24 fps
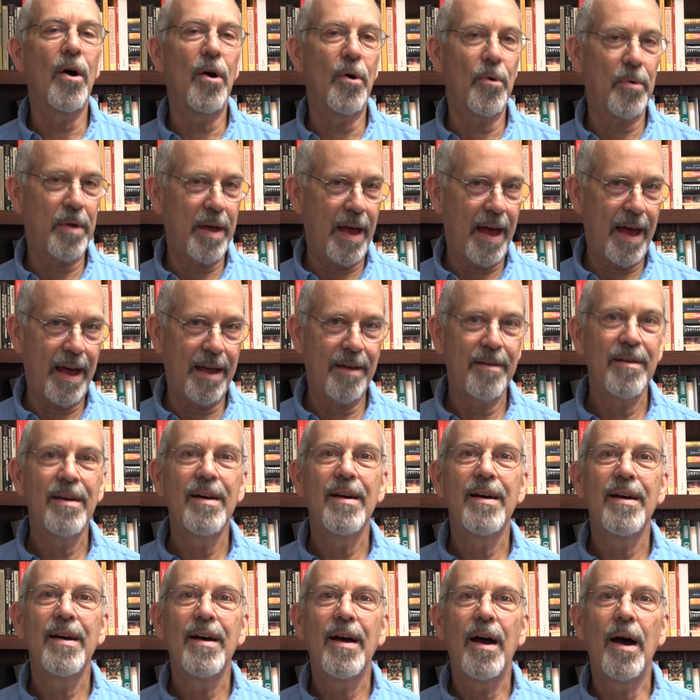Okay,
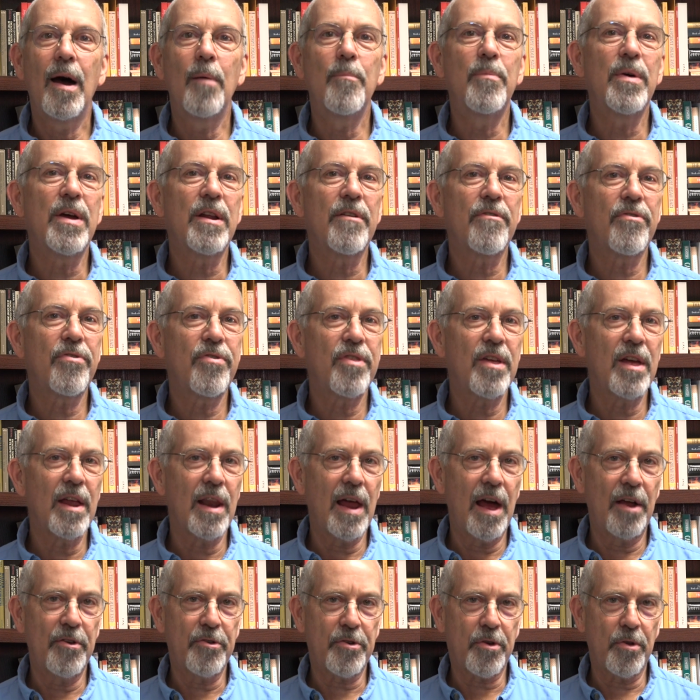a bit of
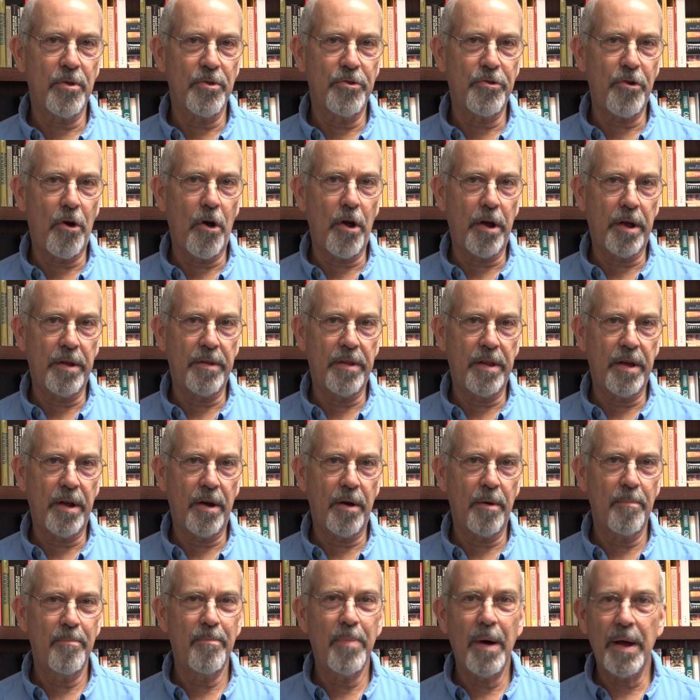theological jargon
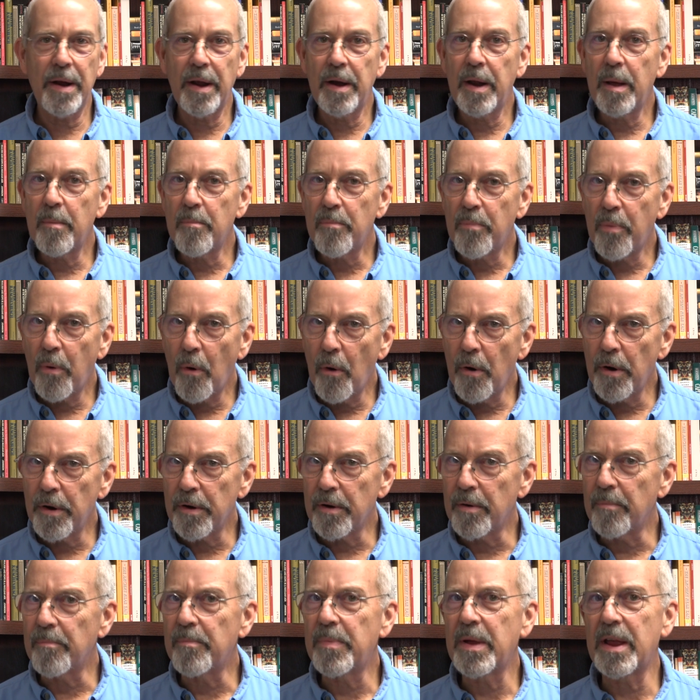there, but an
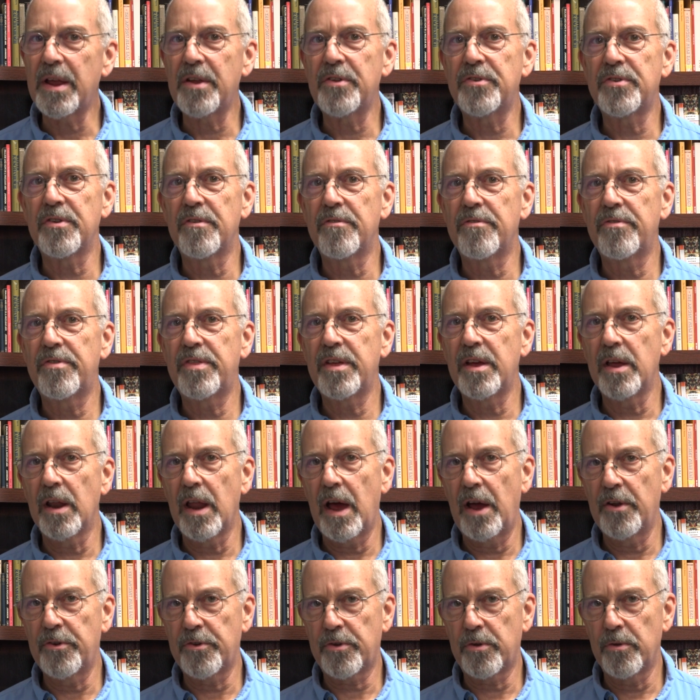important piece of
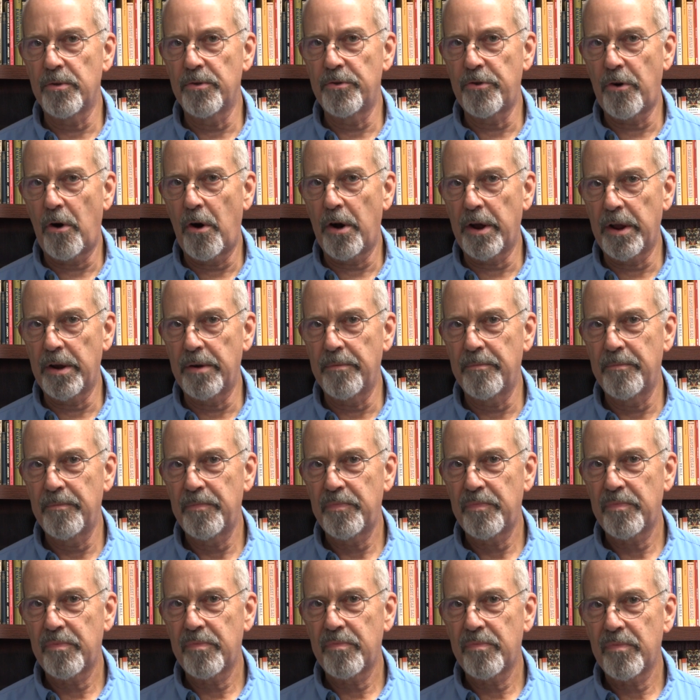theological jargon.
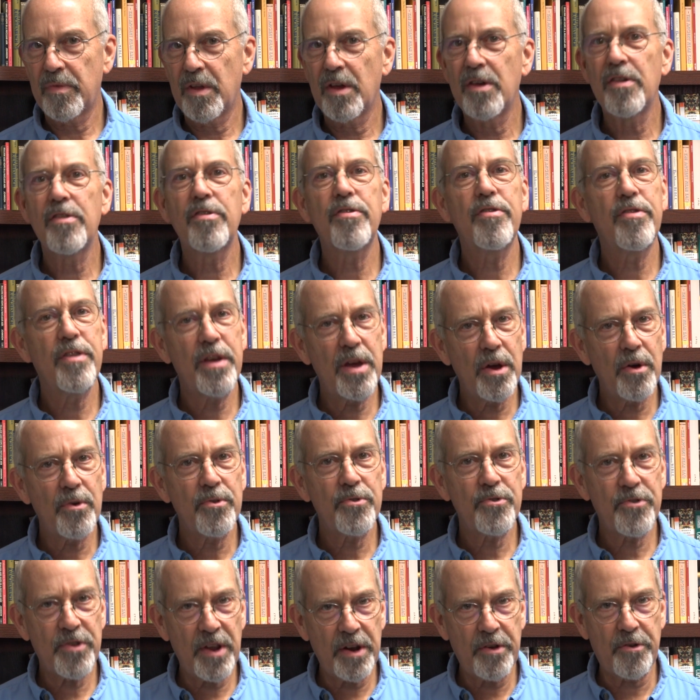
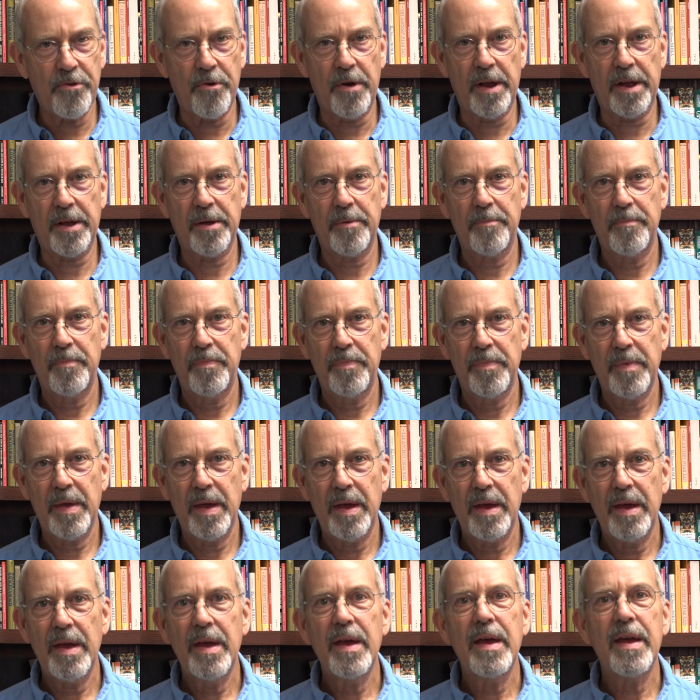Theocentric.
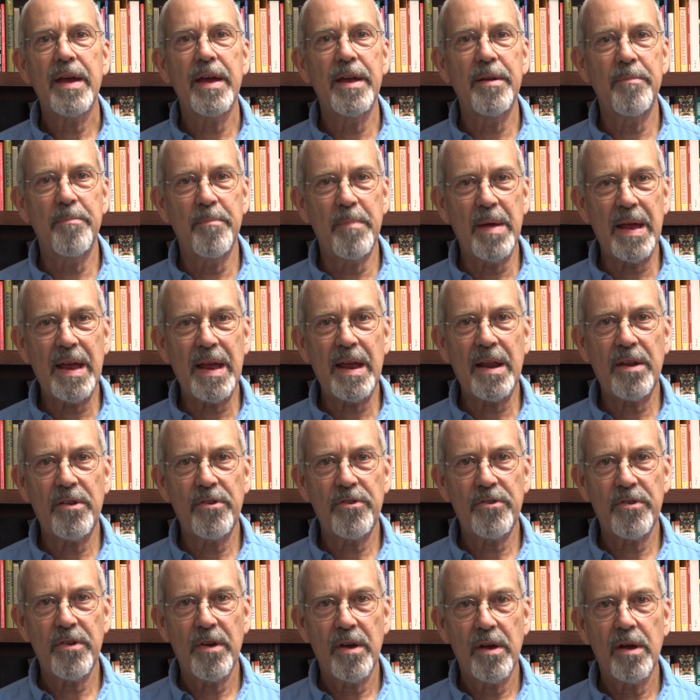It
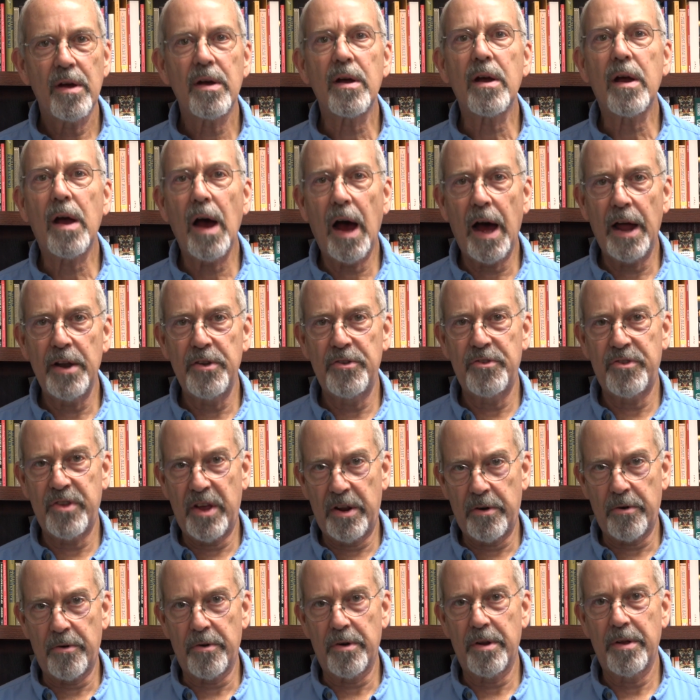means God
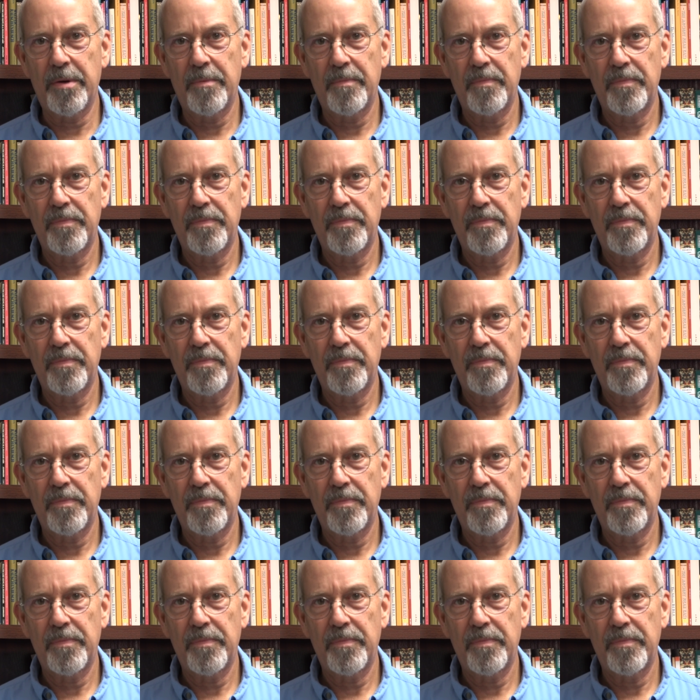centered.